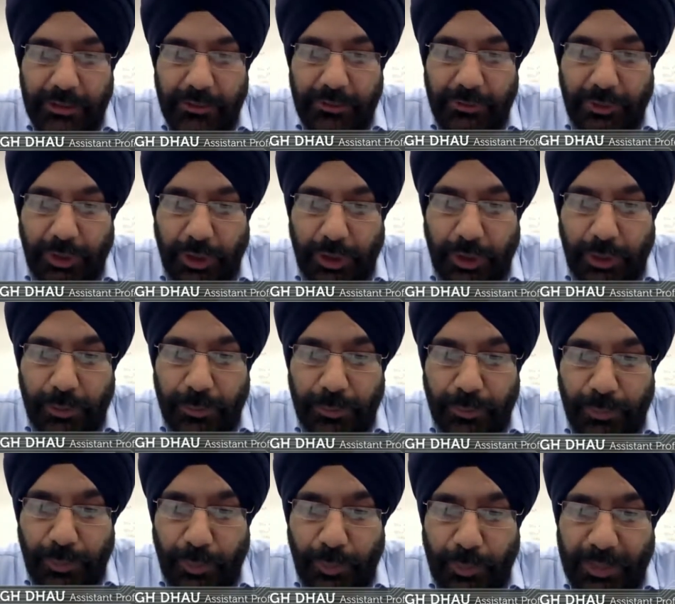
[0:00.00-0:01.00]

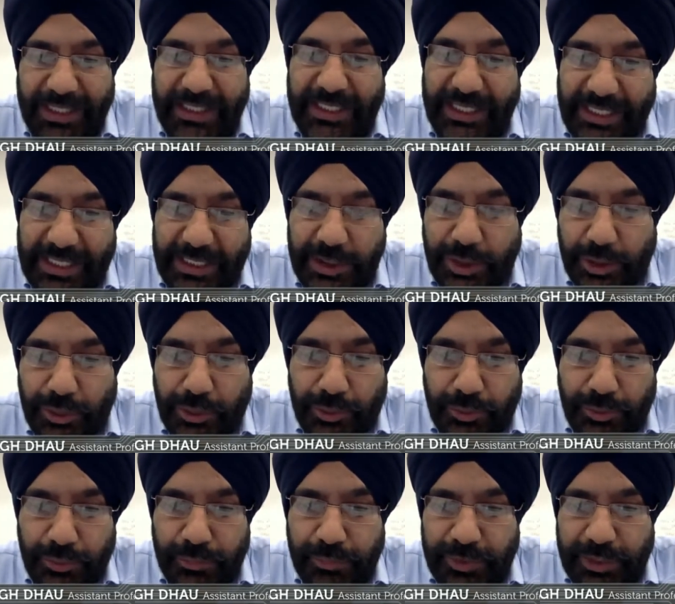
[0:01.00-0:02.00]
So we need to